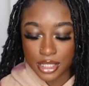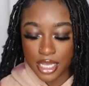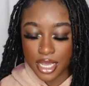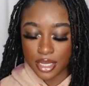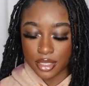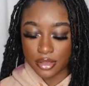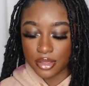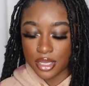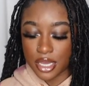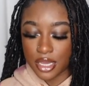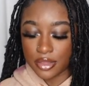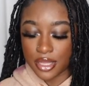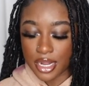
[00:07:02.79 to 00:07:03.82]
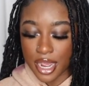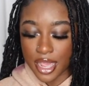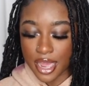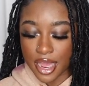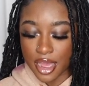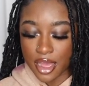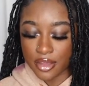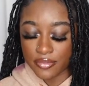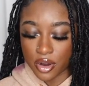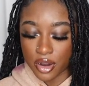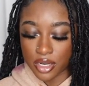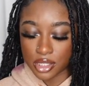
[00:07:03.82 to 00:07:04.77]
tech thing that I
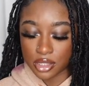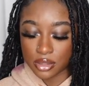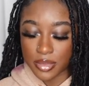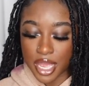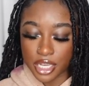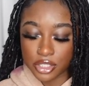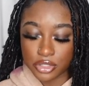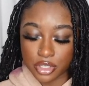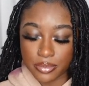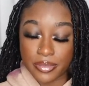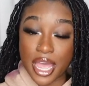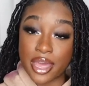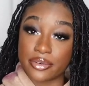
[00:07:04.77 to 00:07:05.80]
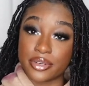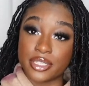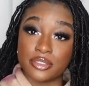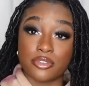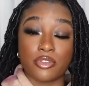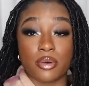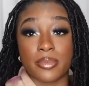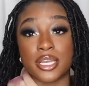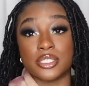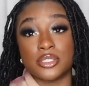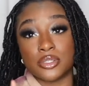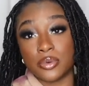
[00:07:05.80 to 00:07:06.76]
have are some extra batteries for my
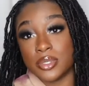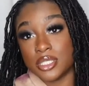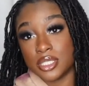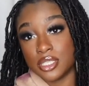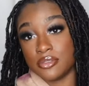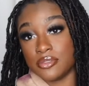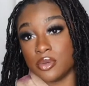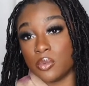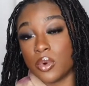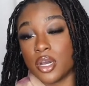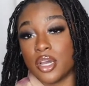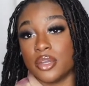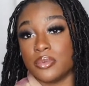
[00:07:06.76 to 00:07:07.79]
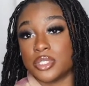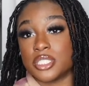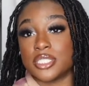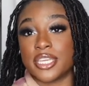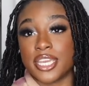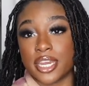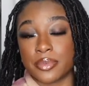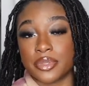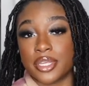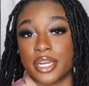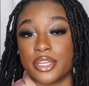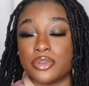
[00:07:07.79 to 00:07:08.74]
Sony ZV-1, which is the camera
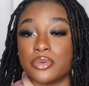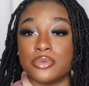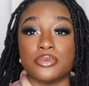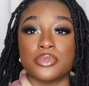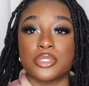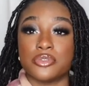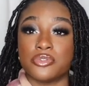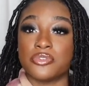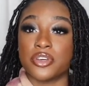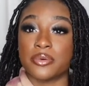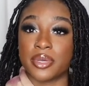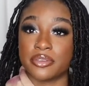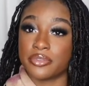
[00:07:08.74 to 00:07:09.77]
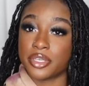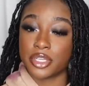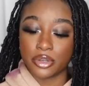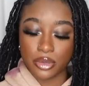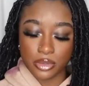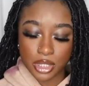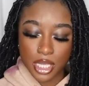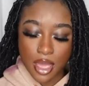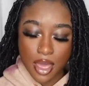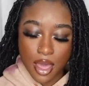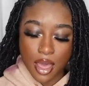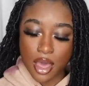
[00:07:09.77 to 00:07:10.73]
that I use to film my videos.
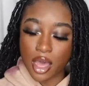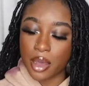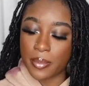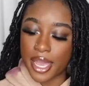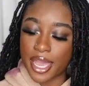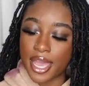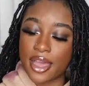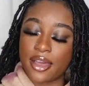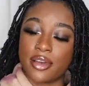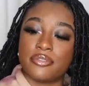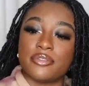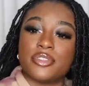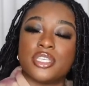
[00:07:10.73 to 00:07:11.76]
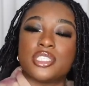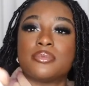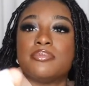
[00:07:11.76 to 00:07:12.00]
I have this